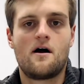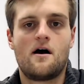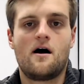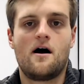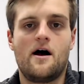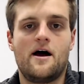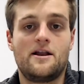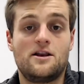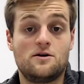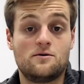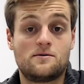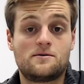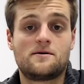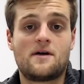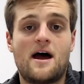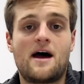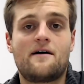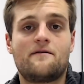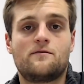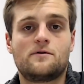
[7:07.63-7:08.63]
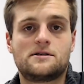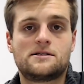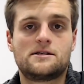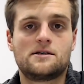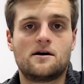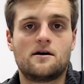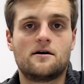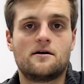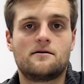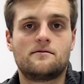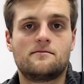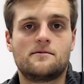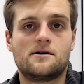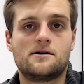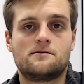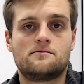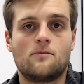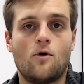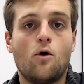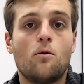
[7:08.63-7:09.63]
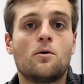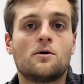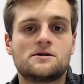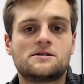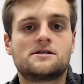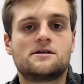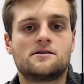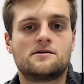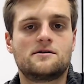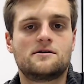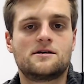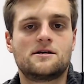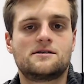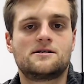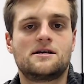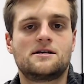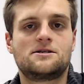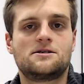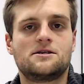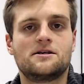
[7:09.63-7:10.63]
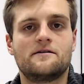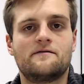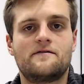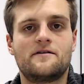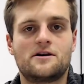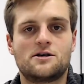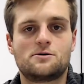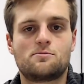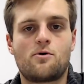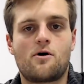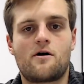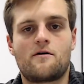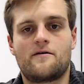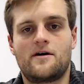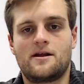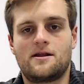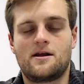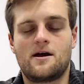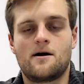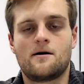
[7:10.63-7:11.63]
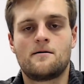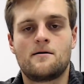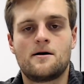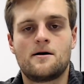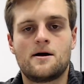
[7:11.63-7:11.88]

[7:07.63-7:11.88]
and you have what's uh, almost essentially a finished part right there.